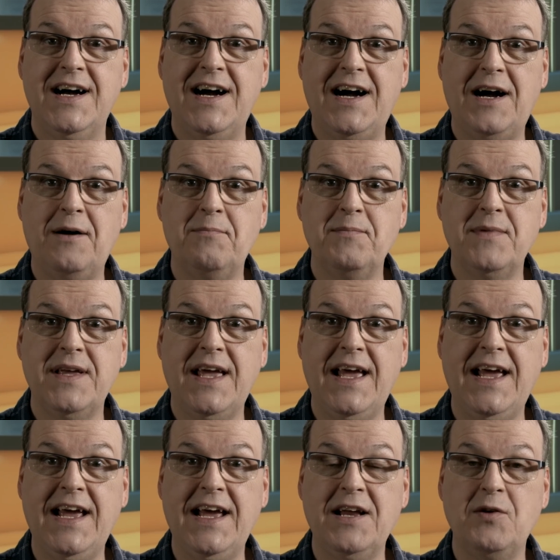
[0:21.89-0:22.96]

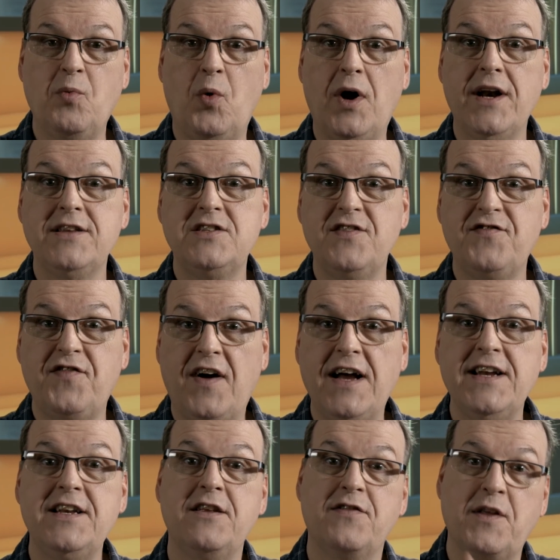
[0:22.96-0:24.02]
and wanted to
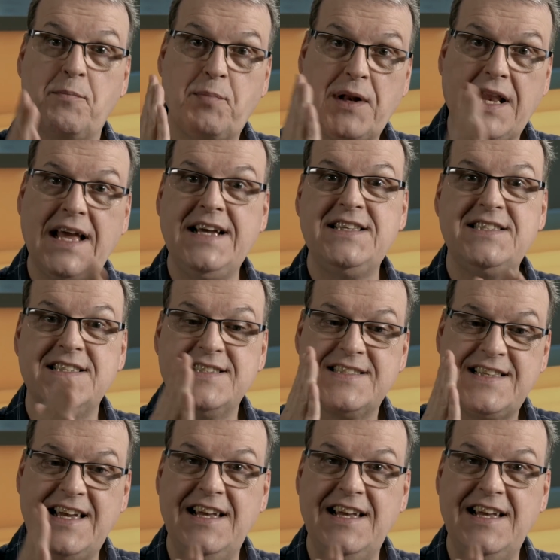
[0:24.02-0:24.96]
find the places